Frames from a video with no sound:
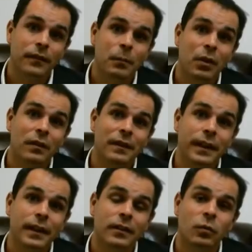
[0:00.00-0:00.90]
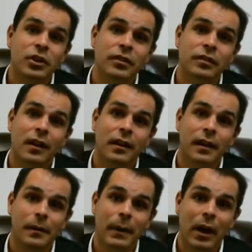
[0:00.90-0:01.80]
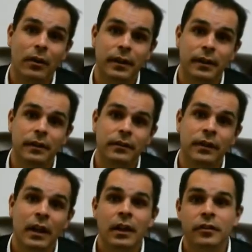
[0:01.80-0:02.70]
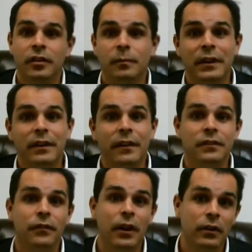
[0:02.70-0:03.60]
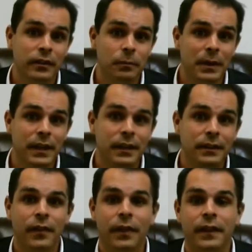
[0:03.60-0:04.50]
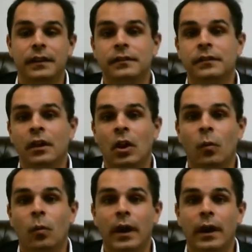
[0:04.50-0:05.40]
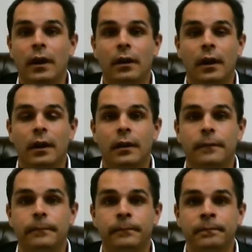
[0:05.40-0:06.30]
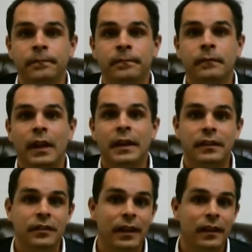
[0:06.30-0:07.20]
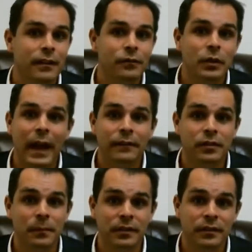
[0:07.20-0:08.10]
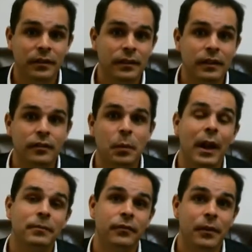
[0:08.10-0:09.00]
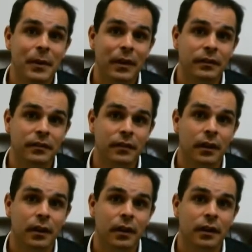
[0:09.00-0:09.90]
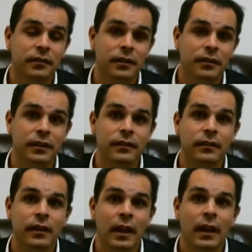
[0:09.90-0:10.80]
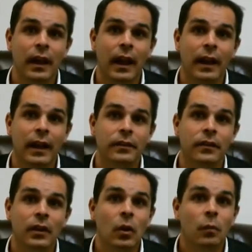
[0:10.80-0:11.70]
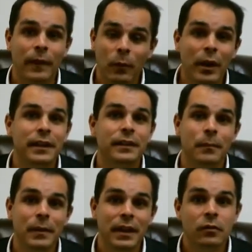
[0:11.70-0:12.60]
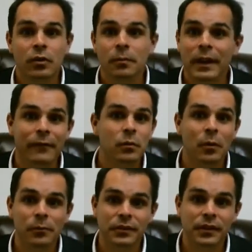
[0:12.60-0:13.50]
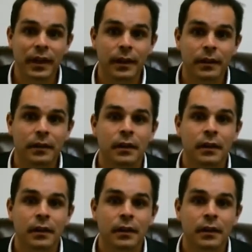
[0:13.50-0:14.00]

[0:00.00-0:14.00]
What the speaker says: book Lean In, what she's talking about is she's been to these various meetings and things where an executive would have some assistants, perhaps female assistants, and when they went into the meeting room and everyone was there,